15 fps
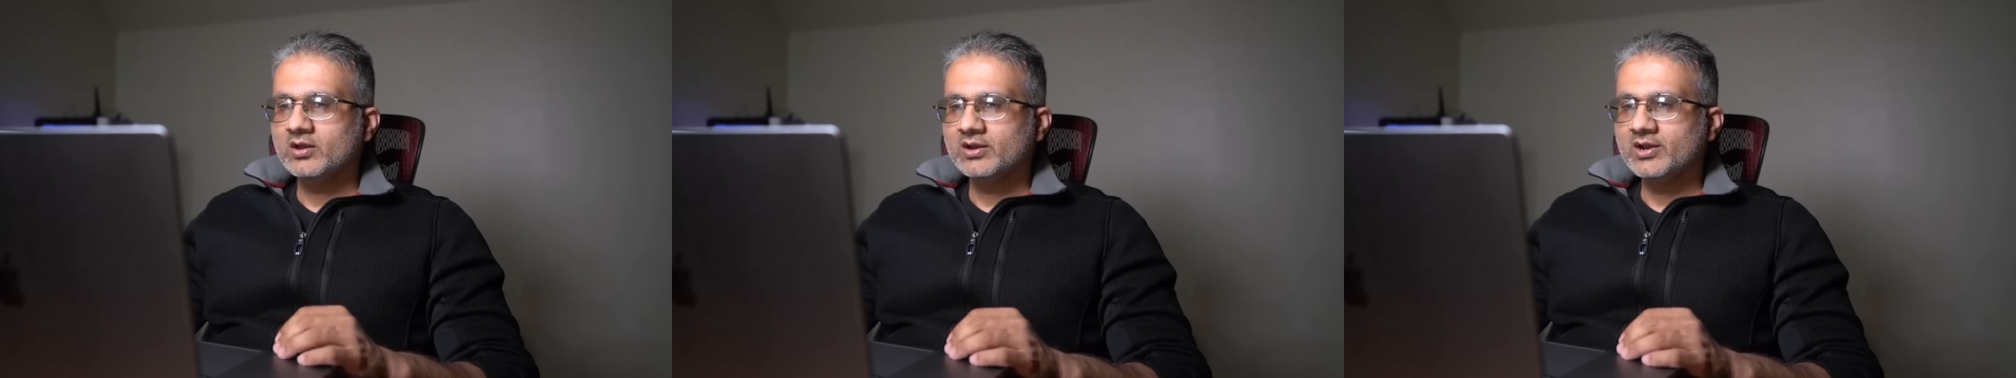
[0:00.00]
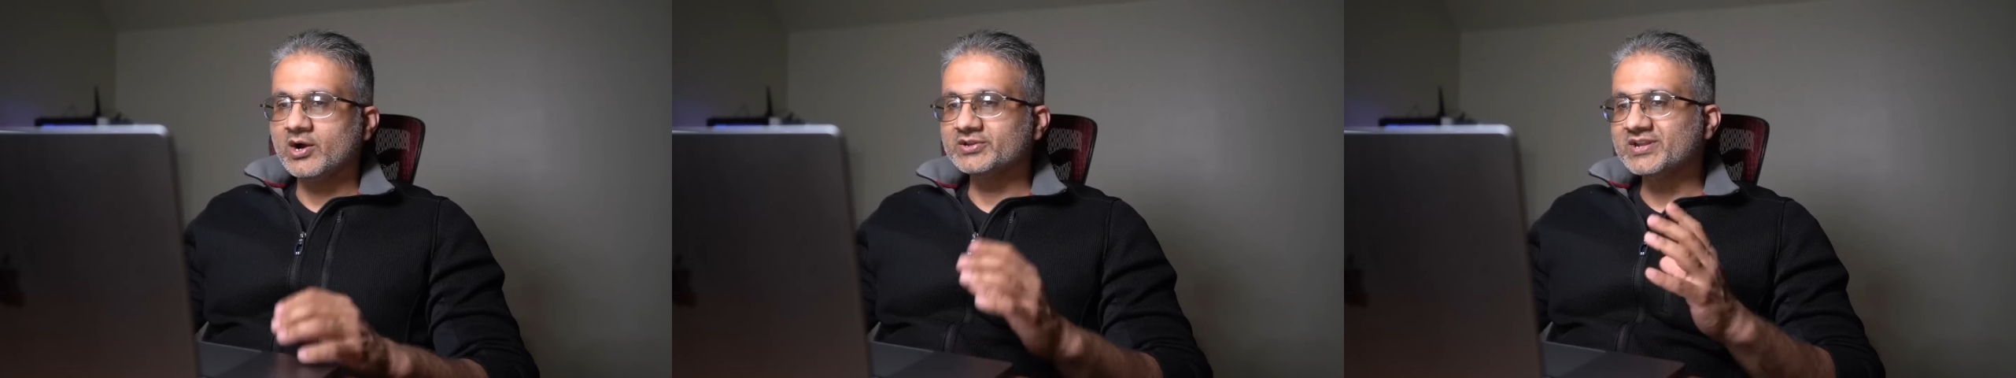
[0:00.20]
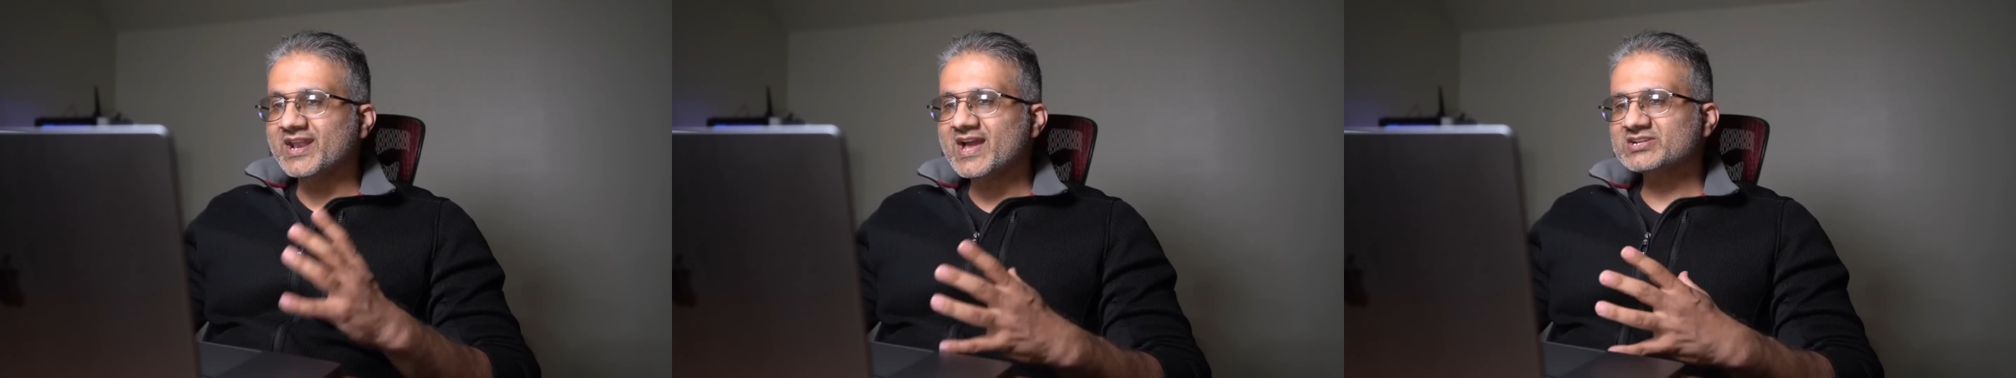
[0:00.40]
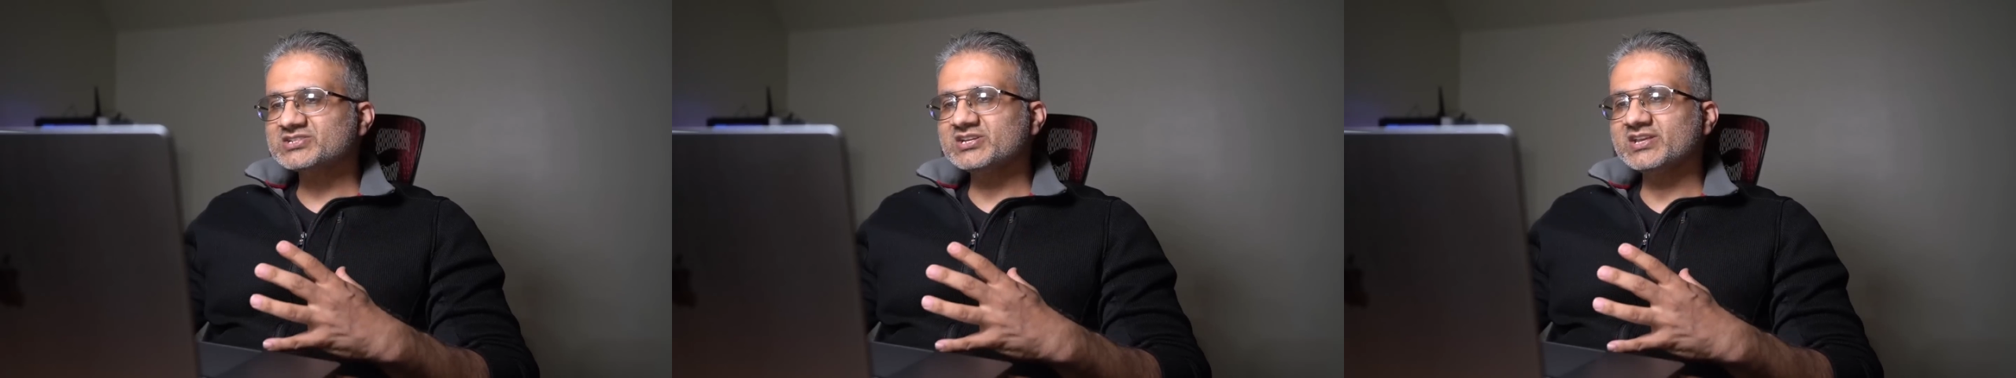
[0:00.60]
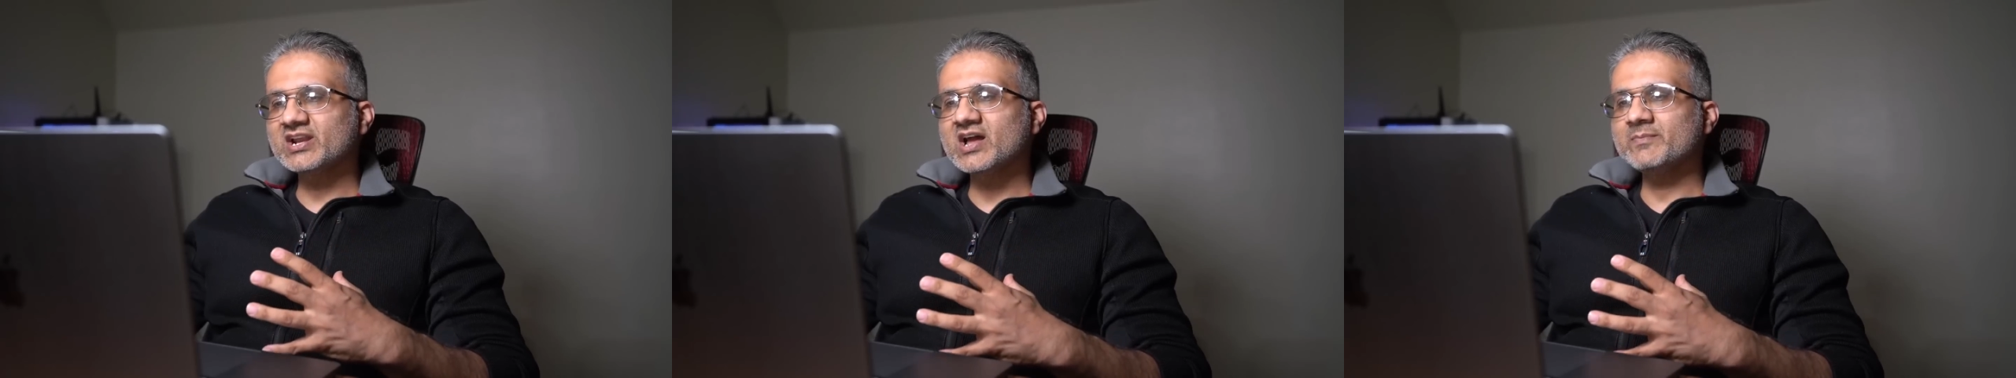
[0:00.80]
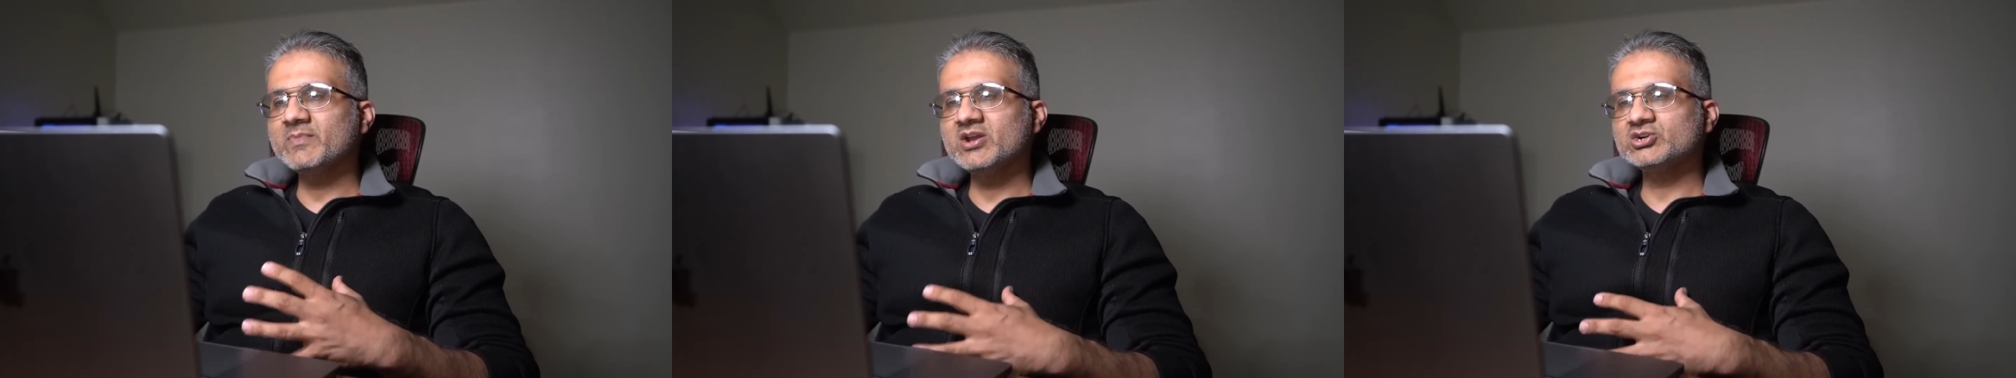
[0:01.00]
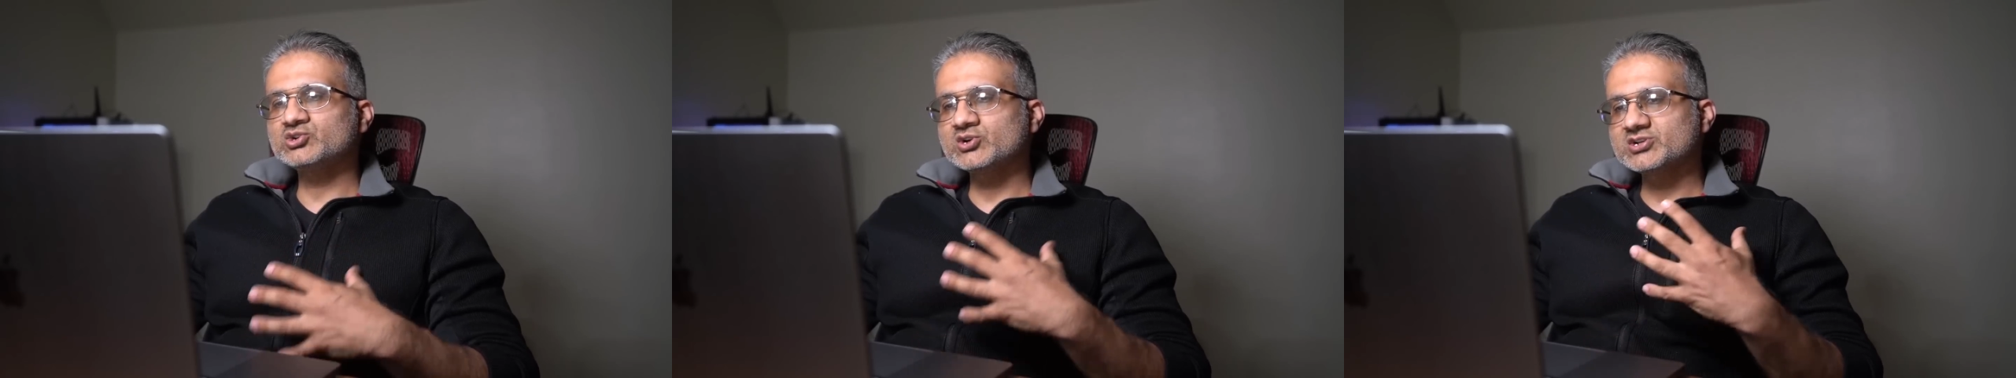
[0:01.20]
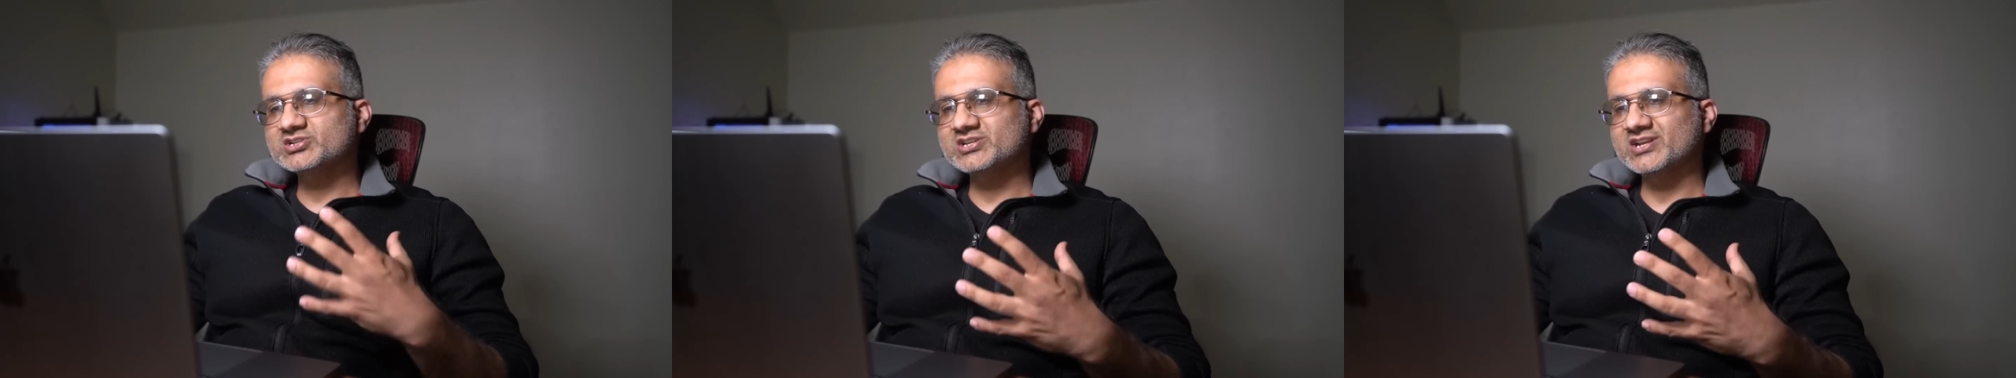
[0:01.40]
Now the next thing that I'm
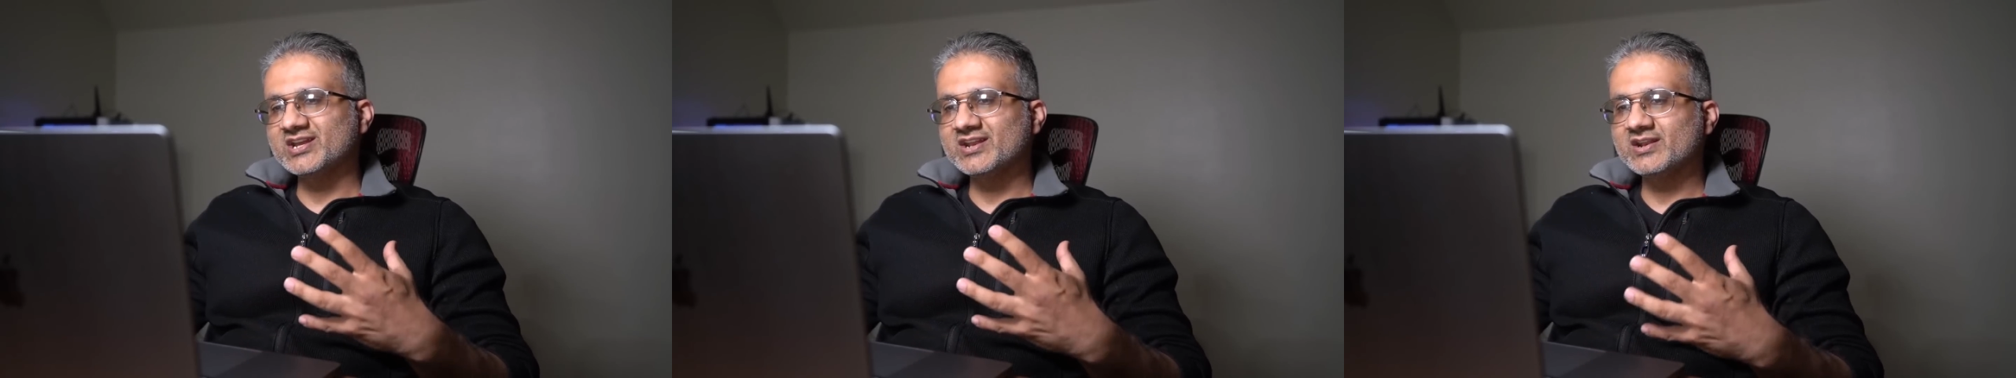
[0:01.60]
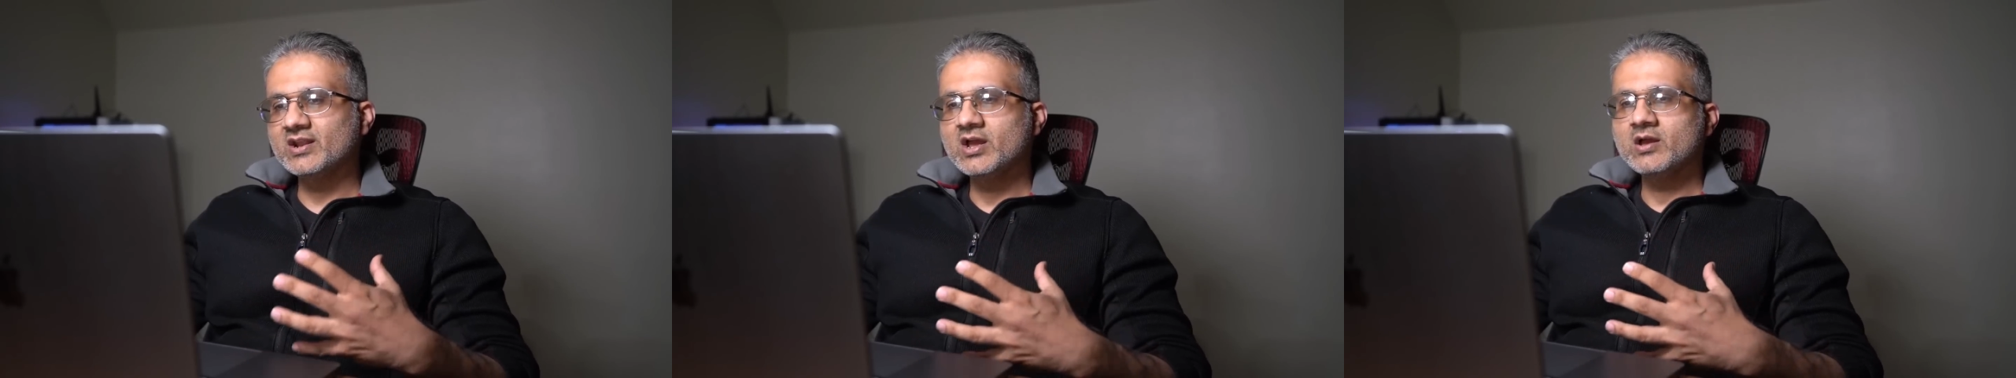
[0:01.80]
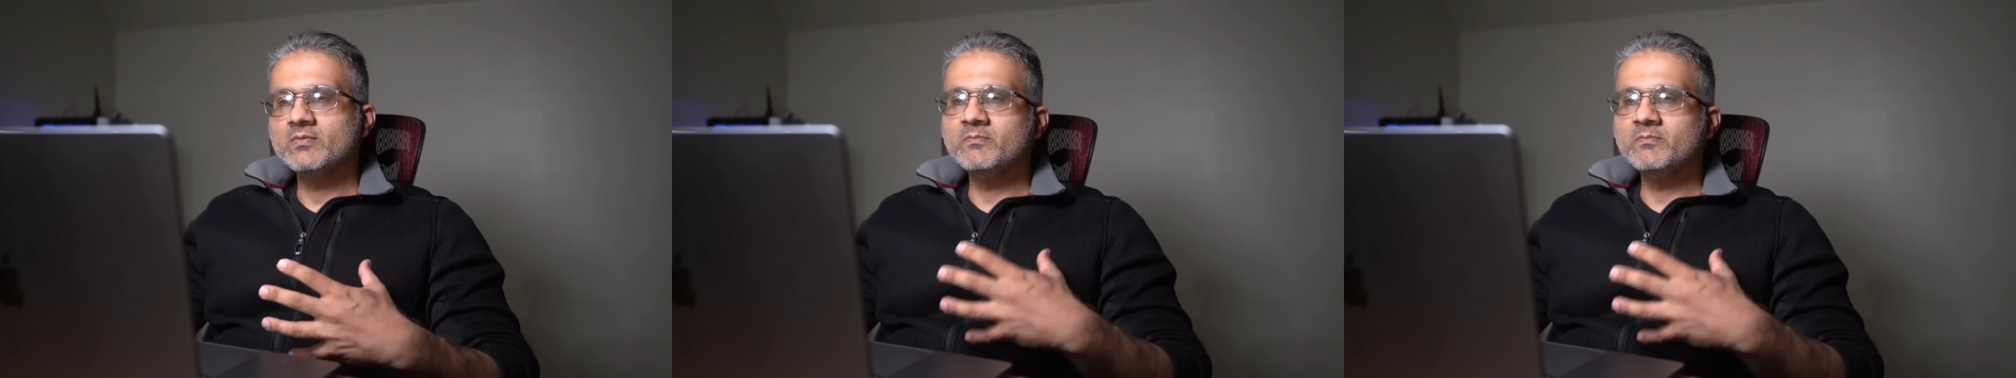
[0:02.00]
interested in